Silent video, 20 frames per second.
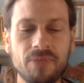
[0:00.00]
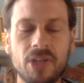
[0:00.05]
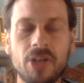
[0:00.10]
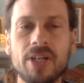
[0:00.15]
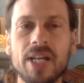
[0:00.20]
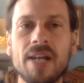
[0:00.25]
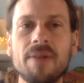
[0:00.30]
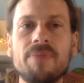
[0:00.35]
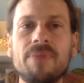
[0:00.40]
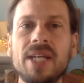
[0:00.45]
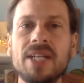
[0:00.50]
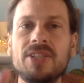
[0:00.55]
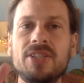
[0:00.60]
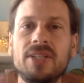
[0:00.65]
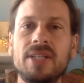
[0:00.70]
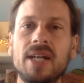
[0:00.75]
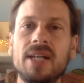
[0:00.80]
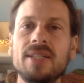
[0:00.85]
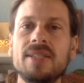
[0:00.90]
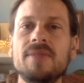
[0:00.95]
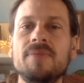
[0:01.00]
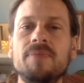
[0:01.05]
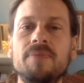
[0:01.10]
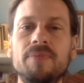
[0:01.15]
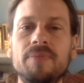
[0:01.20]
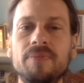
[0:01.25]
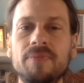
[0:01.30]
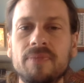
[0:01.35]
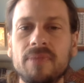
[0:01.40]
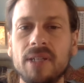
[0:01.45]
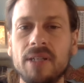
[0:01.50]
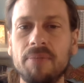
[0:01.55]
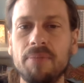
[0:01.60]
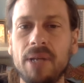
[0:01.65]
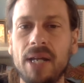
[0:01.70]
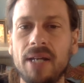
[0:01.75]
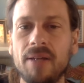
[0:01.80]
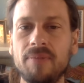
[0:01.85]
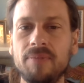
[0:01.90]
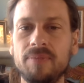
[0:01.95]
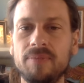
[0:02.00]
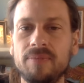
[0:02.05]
Okay. Thanks, you guys. Bye.